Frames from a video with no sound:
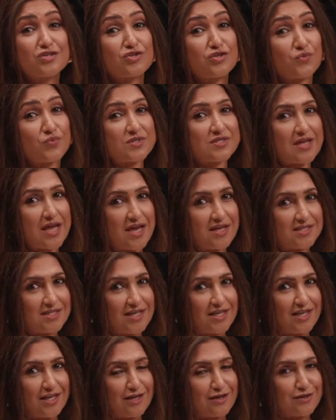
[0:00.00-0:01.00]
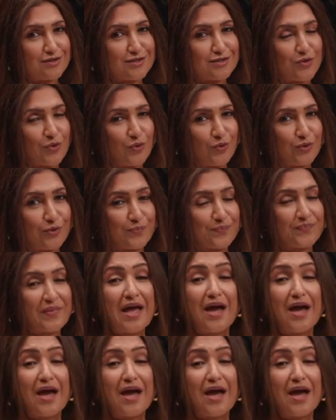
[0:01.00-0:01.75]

she was 18 years old.